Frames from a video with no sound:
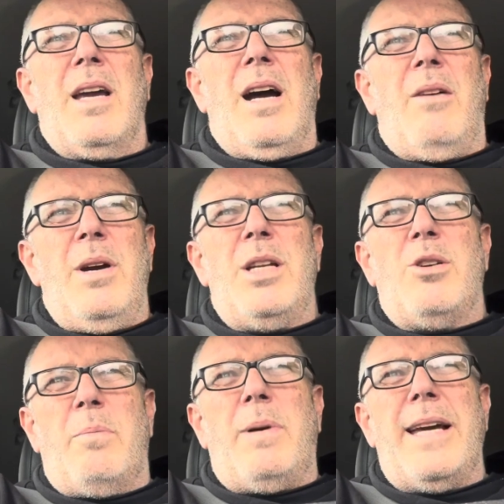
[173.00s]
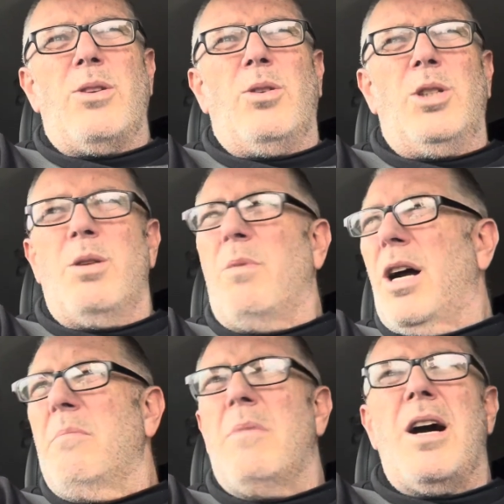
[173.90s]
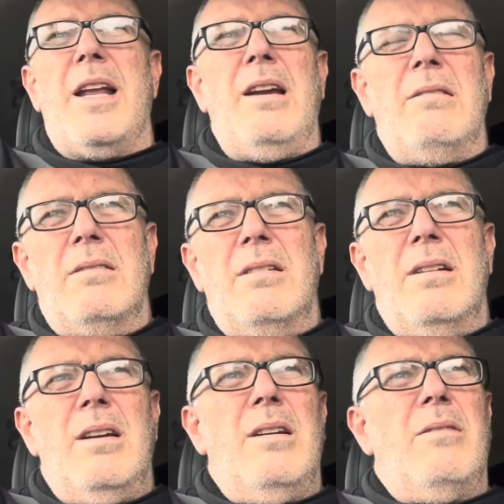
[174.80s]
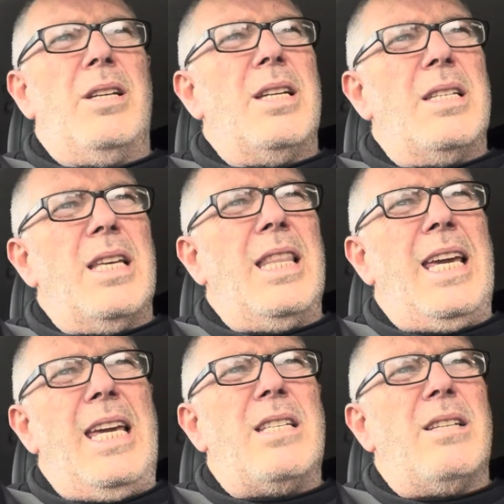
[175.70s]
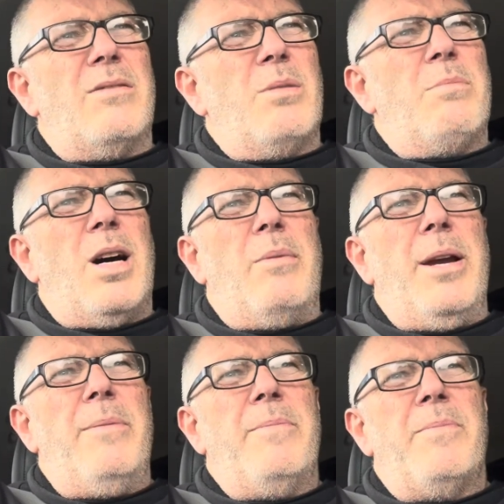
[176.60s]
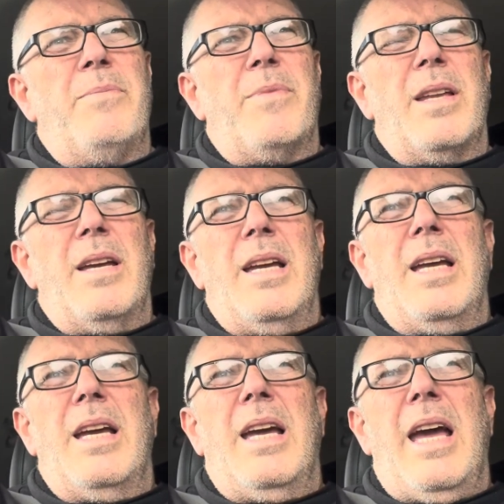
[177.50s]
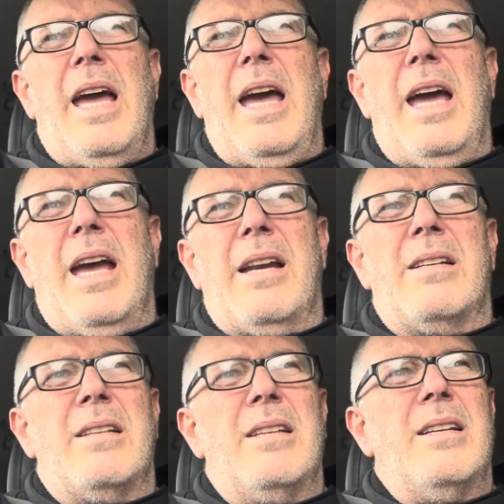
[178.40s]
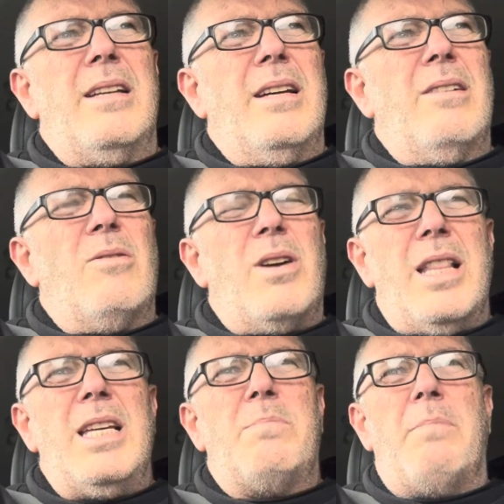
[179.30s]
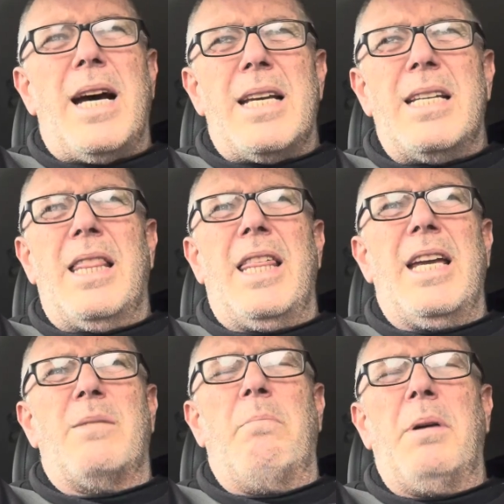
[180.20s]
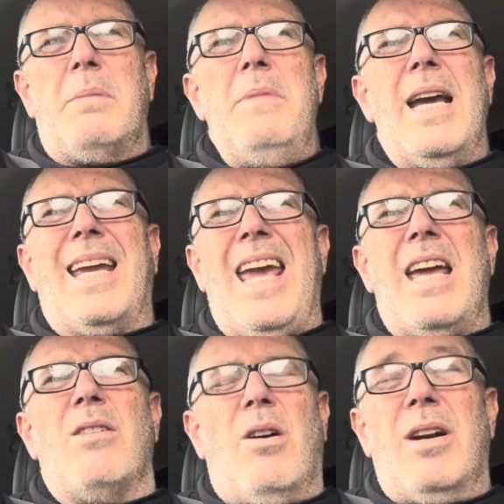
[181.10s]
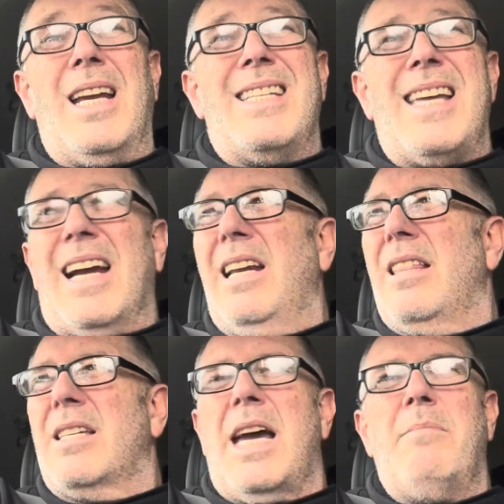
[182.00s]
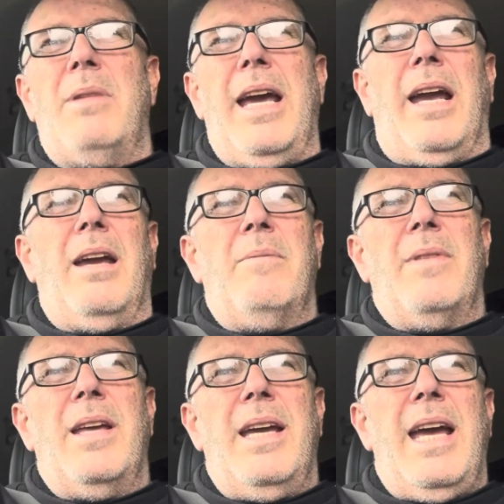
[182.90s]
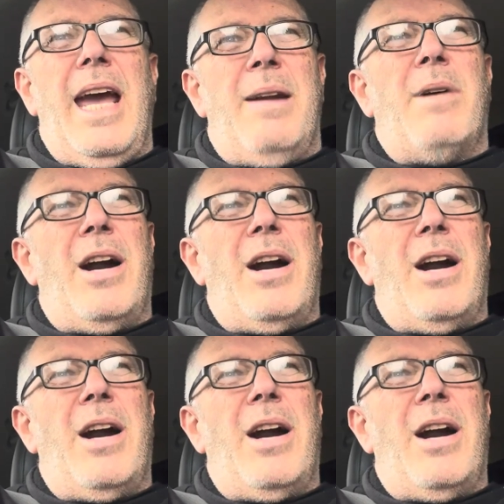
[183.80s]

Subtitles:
I went to a place called Chimani Mani, which is in the east of Zimbabwe, and one of these bastard things bit me again on exactly the same leg. And my